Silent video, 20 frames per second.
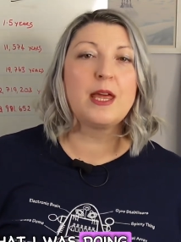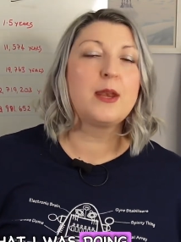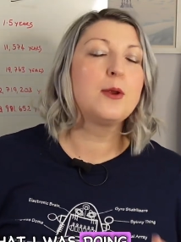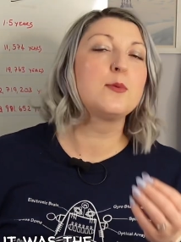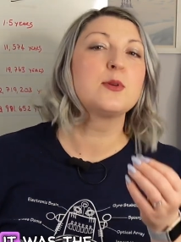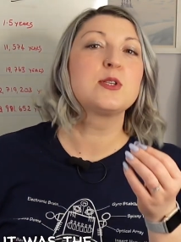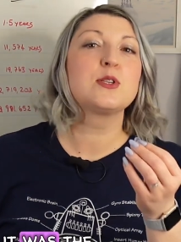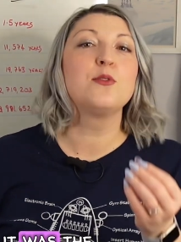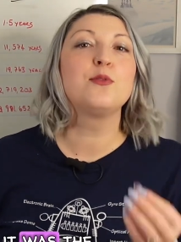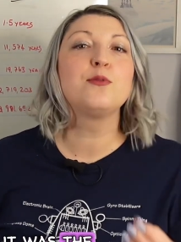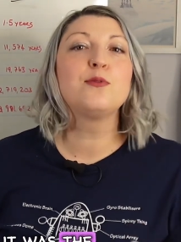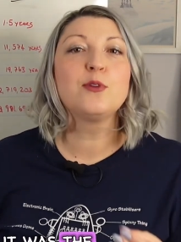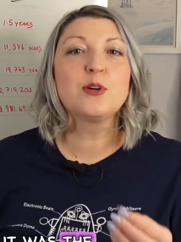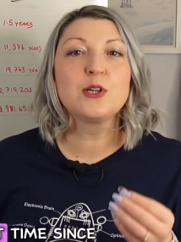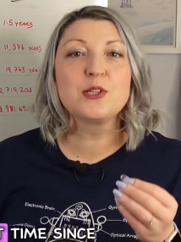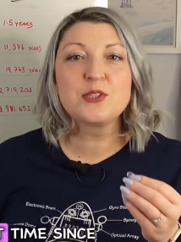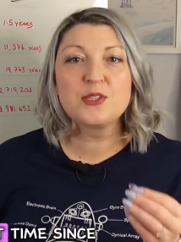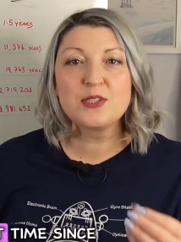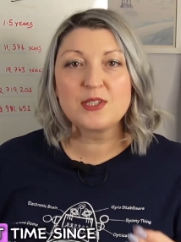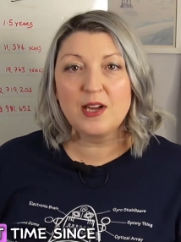and it was the
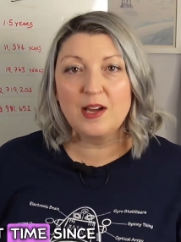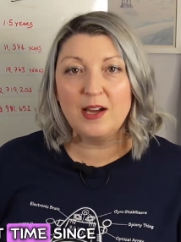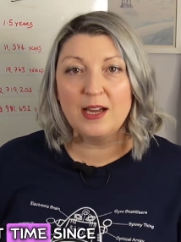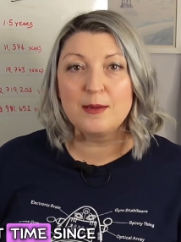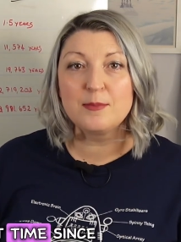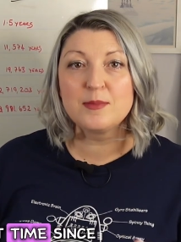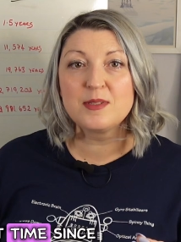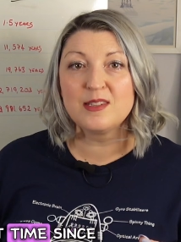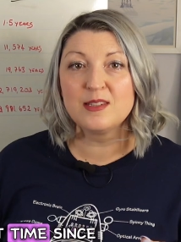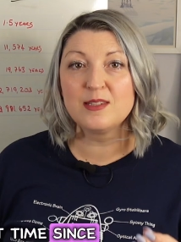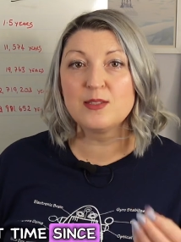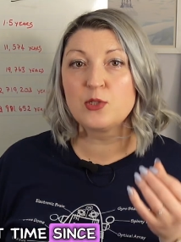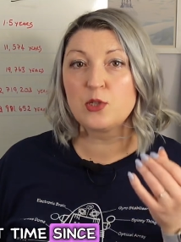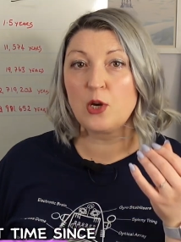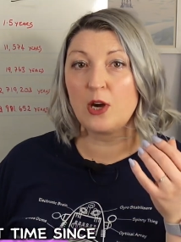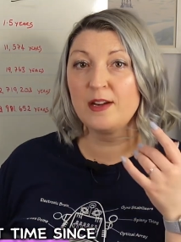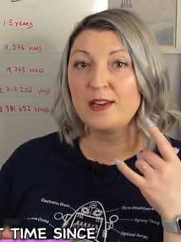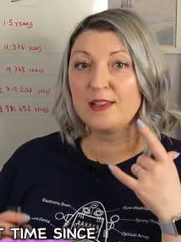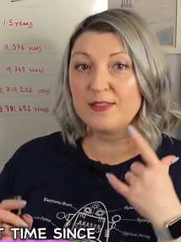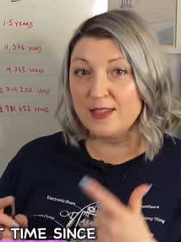first time since
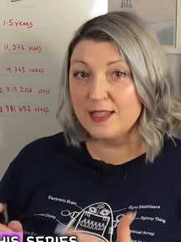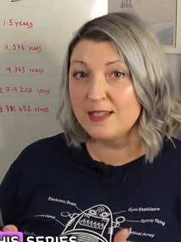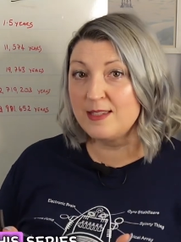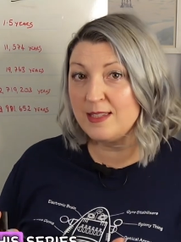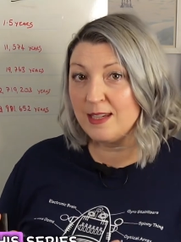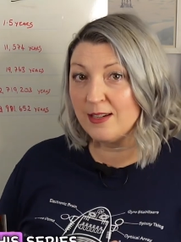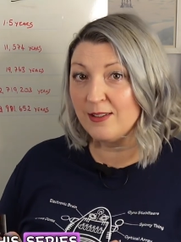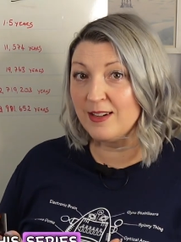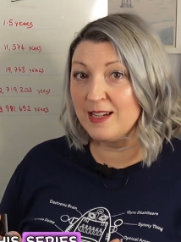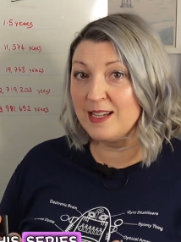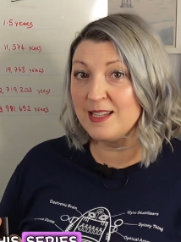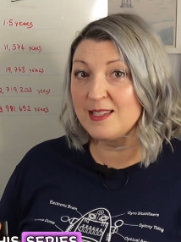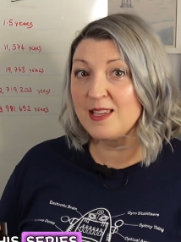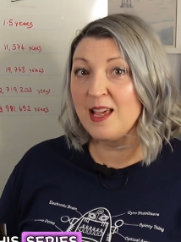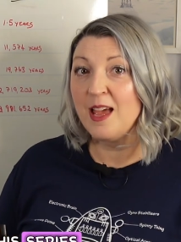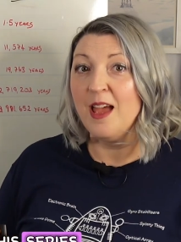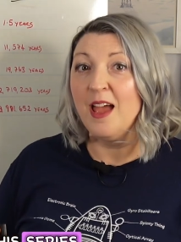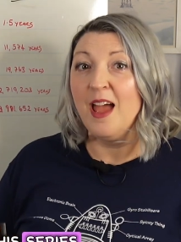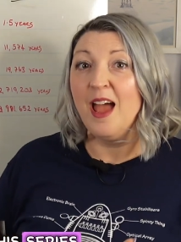starting this series.